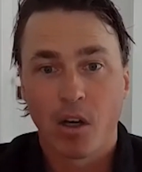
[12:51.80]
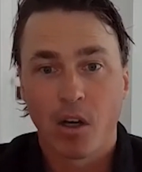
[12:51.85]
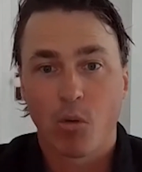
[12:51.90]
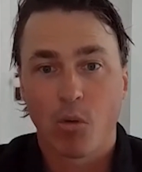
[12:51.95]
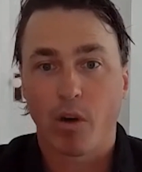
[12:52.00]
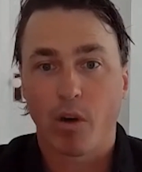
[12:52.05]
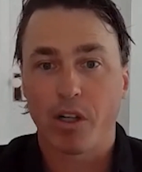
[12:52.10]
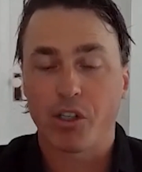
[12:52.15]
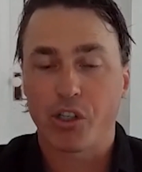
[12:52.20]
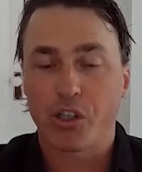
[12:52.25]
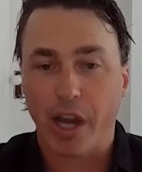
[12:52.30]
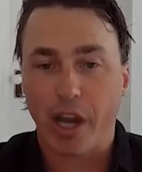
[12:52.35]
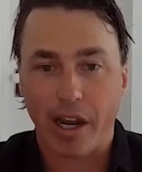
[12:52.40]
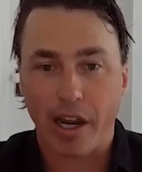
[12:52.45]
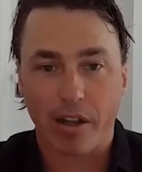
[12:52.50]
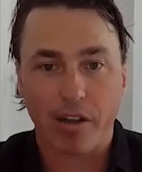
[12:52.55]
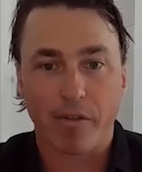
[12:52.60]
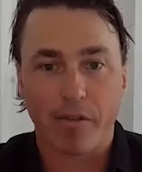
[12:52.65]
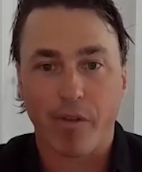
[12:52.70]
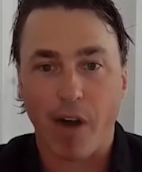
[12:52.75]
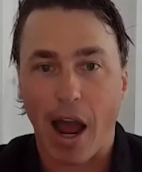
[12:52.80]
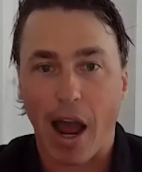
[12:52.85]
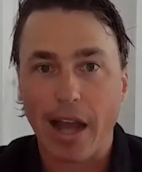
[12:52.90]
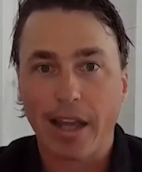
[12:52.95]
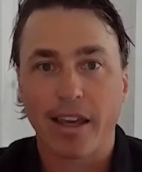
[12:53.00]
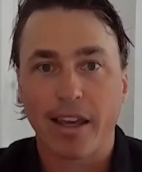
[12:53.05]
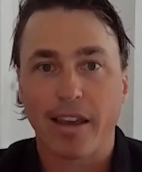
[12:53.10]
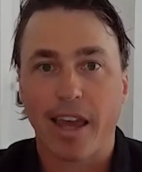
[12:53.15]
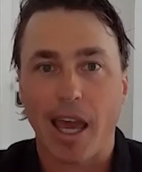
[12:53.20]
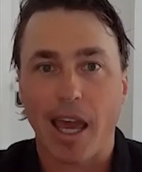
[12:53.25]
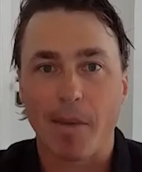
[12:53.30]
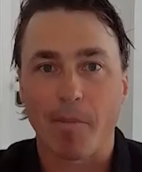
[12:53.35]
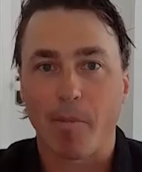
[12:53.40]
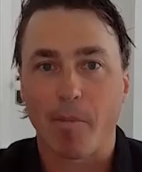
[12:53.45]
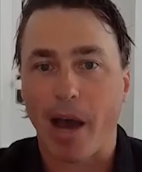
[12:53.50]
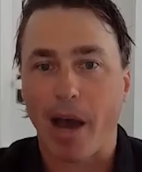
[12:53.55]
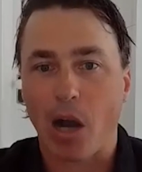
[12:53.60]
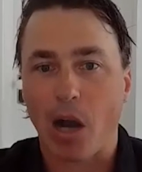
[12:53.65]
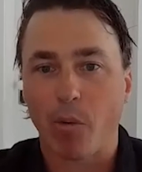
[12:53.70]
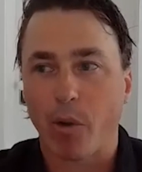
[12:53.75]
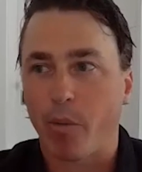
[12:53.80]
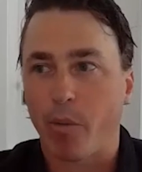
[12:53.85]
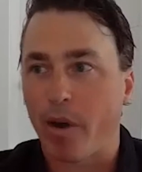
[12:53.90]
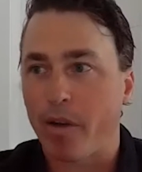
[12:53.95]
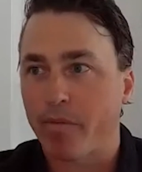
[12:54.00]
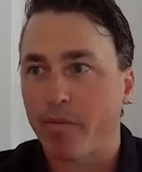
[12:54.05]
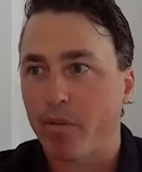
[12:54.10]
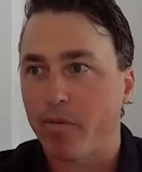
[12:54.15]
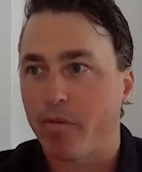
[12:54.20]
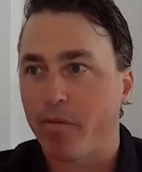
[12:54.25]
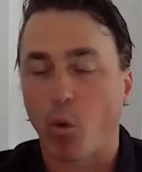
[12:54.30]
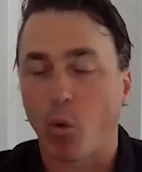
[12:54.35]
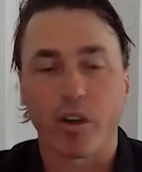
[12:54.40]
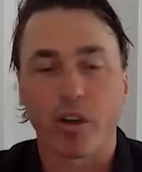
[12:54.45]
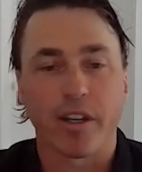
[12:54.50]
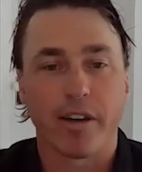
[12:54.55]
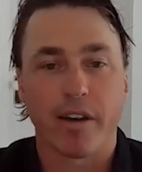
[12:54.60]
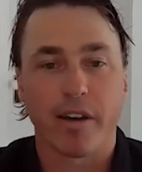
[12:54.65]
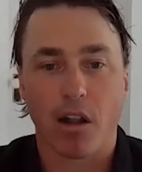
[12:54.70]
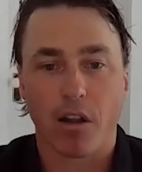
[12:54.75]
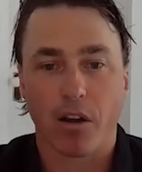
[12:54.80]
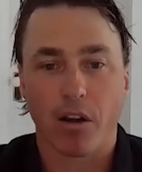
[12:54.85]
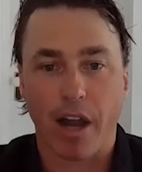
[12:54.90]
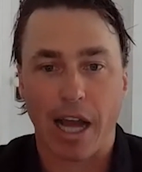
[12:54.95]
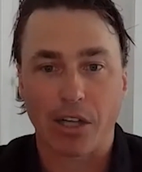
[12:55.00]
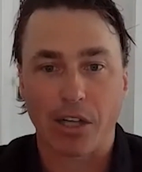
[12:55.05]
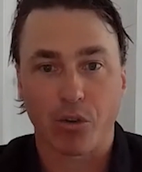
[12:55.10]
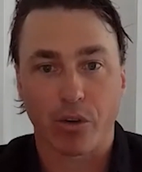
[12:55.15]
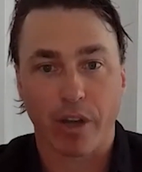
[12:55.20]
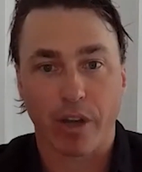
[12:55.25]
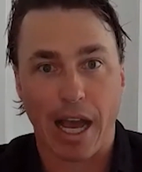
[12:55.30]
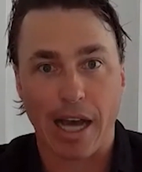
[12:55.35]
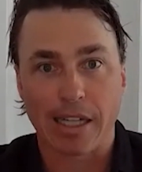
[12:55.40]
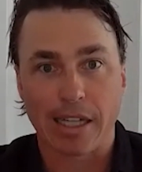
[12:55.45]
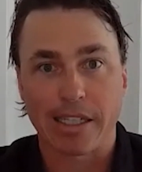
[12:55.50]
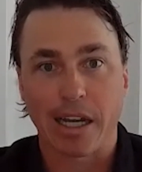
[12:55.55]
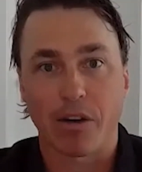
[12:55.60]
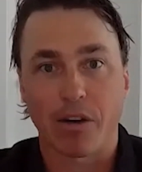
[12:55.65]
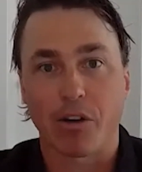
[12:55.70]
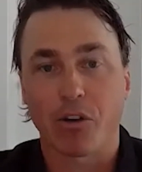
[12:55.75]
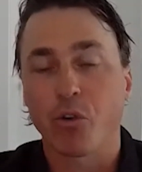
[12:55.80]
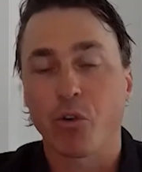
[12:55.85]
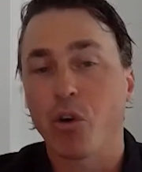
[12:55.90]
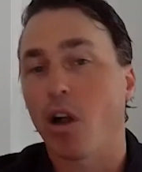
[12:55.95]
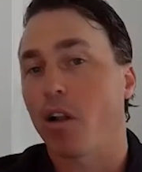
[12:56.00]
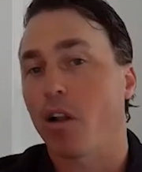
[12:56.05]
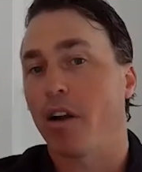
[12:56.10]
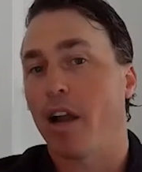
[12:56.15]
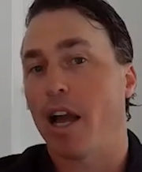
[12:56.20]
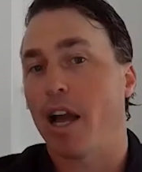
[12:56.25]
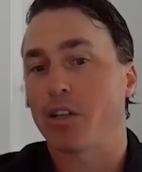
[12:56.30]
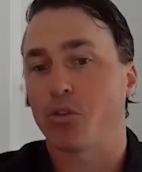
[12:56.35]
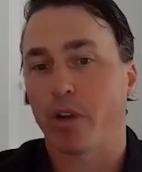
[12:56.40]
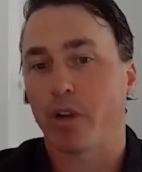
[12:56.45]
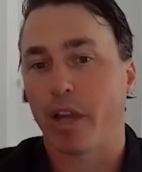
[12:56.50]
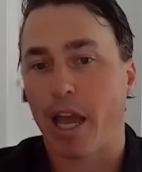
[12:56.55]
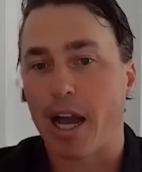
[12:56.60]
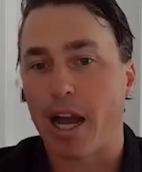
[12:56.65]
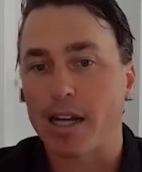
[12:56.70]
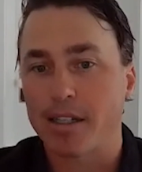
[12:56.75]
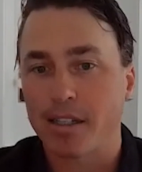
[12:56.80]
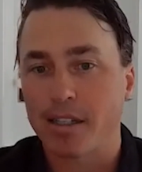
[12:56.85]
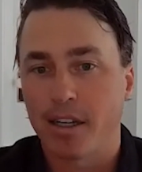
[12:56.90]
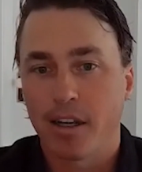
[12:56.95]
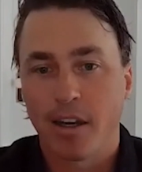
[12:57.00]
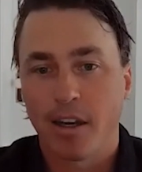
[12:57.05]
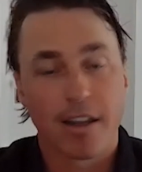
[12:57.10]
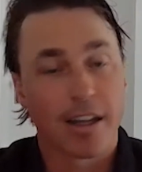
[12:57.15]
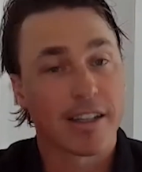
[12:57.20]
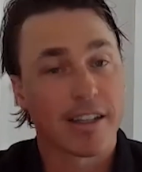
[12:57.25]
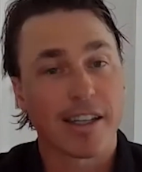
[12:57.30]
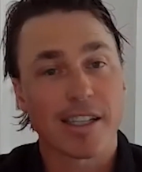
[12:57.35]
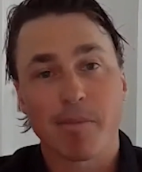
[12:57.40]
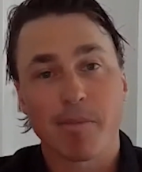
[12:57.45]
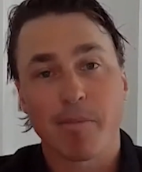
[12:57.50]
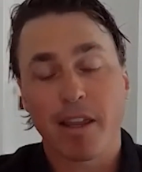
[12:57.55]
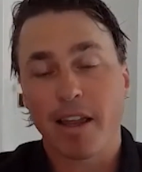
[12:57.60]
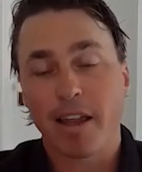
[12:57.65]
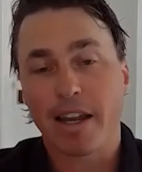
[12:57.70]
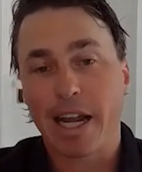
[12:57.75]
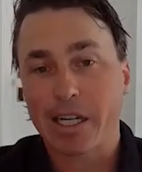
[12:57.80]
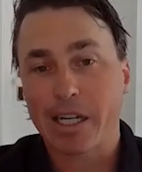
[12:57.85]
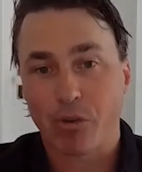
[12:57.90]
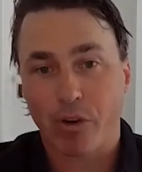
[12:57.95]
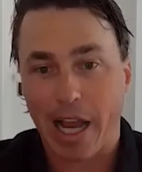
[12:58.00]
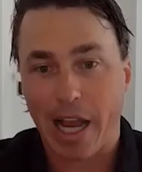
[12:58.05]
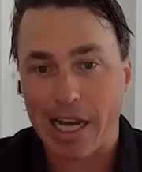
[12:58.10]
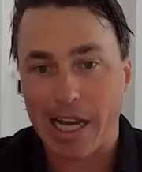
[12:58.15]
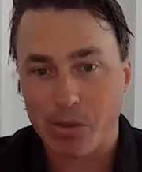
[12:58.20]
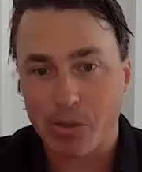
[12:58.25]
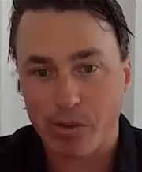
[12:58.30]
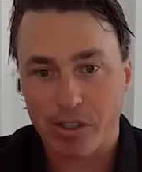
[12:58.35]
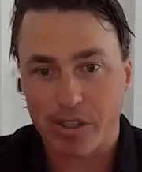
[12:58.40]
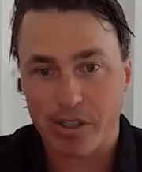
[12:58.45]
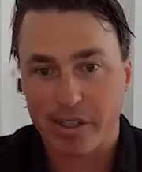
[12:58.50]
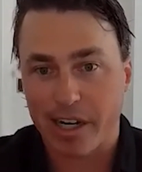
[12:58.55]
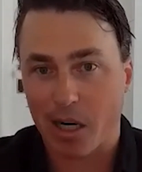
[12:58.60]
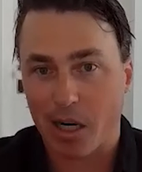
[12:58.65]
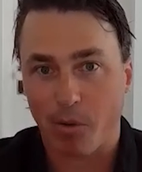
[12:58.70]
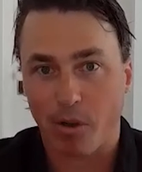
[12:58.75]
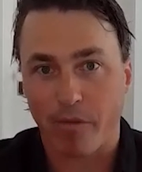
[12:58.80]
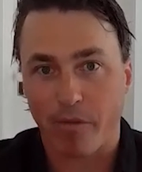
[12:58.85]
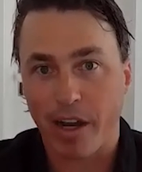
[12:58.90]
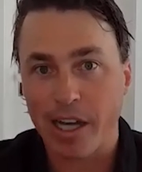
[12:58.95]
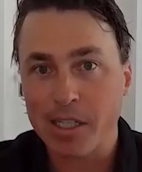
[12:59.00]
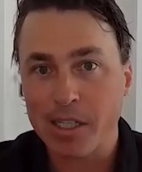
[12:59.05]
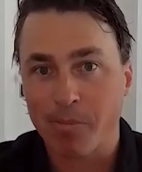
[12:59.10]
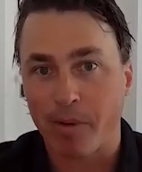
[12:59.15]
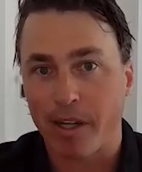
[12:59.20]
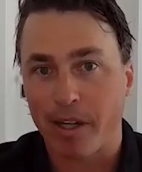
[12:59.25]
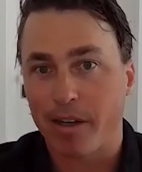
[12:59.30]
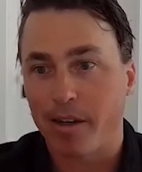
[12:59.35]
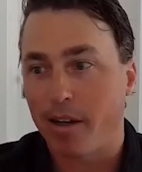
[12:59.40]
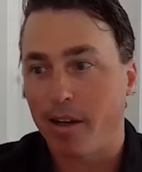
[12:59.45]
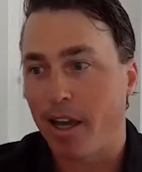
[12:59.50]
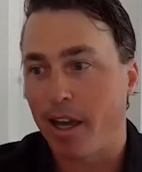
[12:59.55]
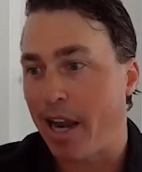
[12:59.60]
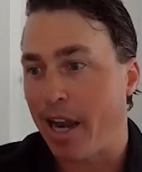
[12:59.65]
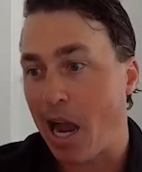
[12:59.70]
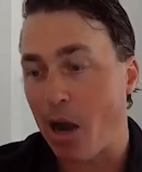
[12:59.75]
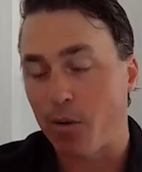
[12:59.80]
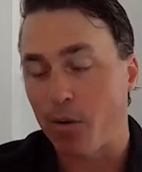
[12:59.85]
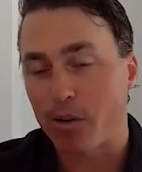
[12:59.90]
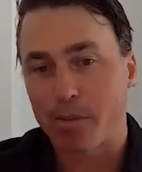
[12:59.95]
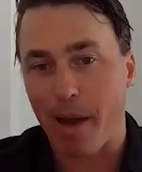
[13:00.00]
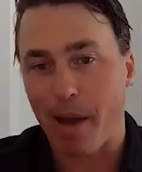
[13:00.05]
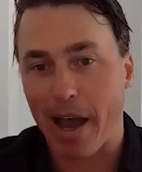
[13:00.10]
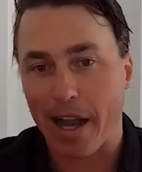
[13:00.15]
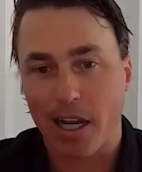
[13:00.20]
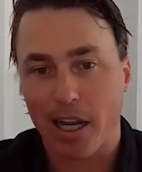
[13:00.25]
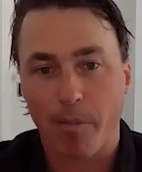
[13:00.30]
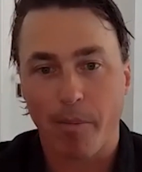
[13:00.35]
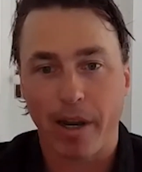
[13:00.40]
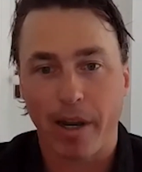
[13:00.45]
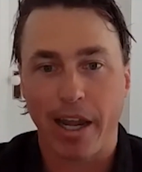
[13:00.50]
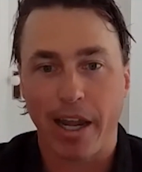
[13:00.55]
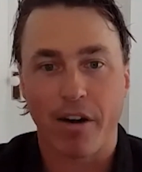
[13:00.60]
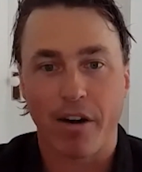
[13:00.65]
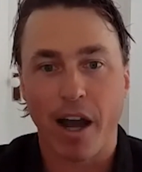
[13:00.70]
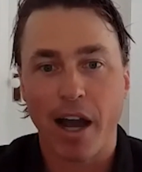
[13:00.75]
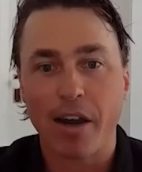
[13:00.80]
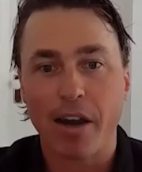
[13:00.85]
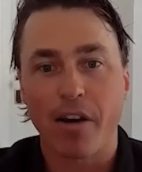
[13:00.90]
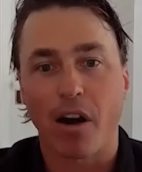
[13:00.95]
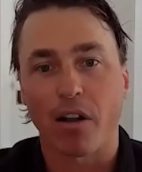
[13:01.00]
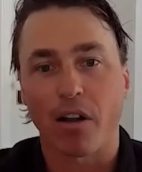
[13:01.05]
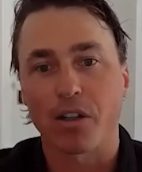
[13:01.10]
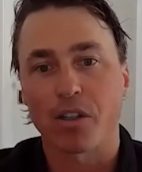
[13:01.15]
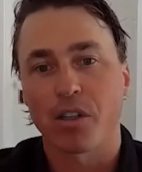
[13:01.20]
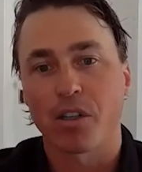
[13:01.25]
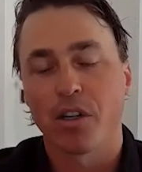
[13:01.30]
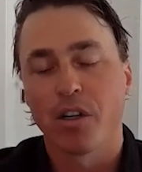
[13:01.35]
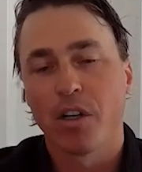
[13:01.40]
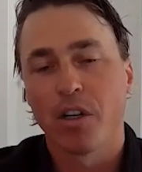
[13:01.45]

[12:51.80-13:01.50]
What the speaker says: When shale and fracking came about, we went from $14 natural gas down to $2 natural gas. That doesn't mean that natural gas was a terrible investment, and now it's back up at $8 or $9.